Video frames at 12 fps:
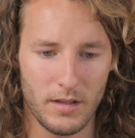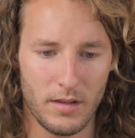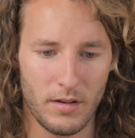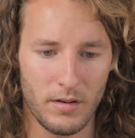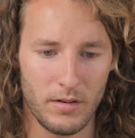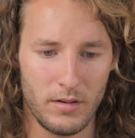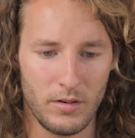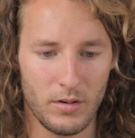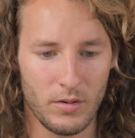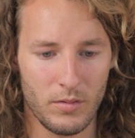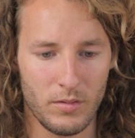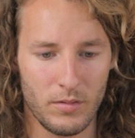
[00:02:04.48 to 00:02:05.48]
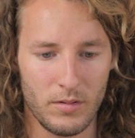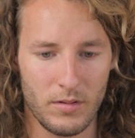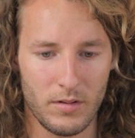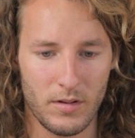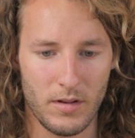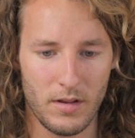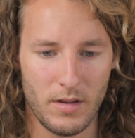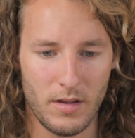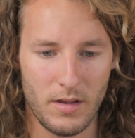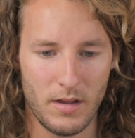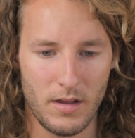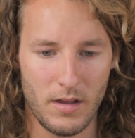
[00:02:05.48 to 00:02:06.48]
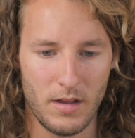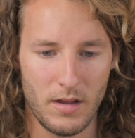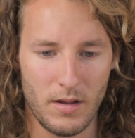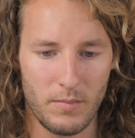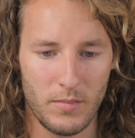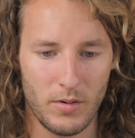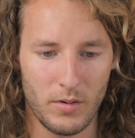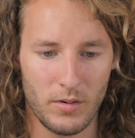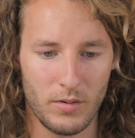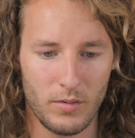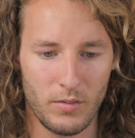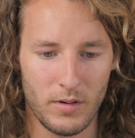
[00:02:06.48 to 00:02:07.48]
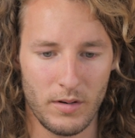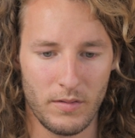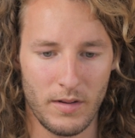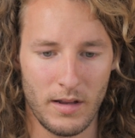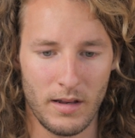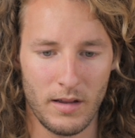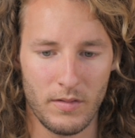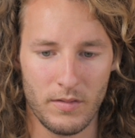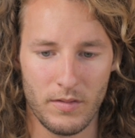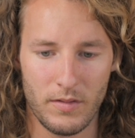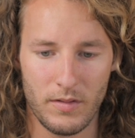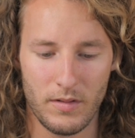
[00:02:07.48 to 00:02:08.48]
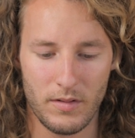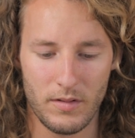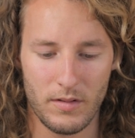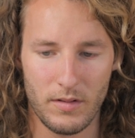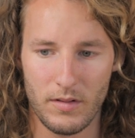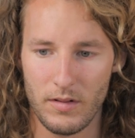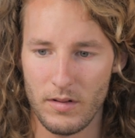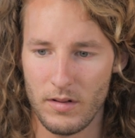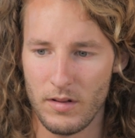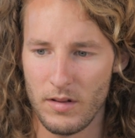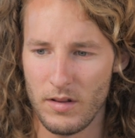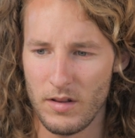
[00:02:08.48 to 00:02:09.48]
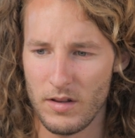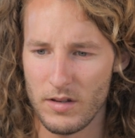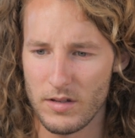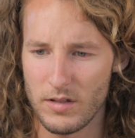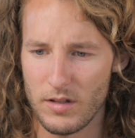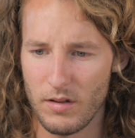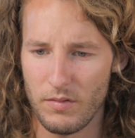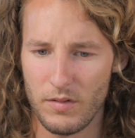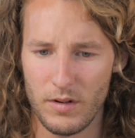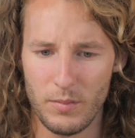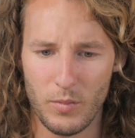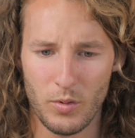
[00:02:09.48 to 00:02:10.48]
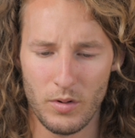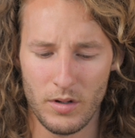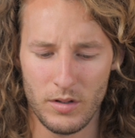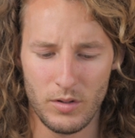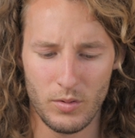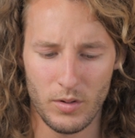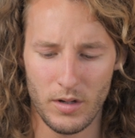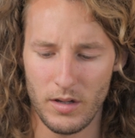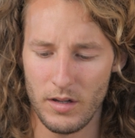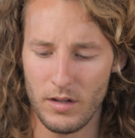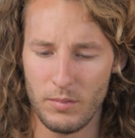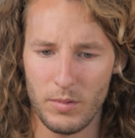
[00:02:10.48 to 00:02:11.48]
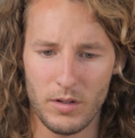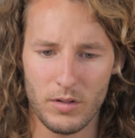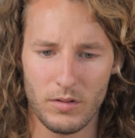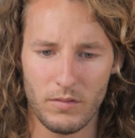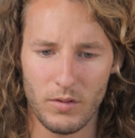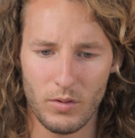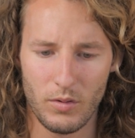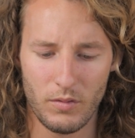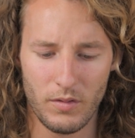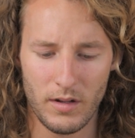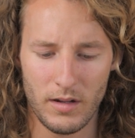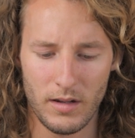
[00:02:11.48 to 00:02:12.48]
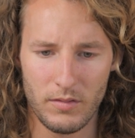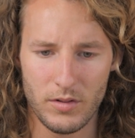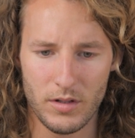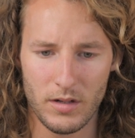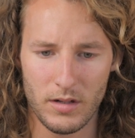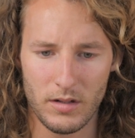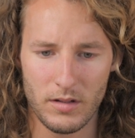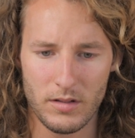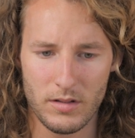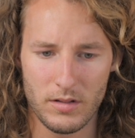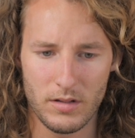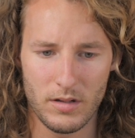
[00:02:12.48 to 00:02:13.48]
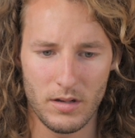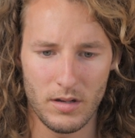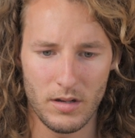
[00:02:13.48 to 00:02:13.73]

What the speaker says: I thought, you know, I'm not going to do any van life stuff anymore, and you are here because of the whole van life shenanigans.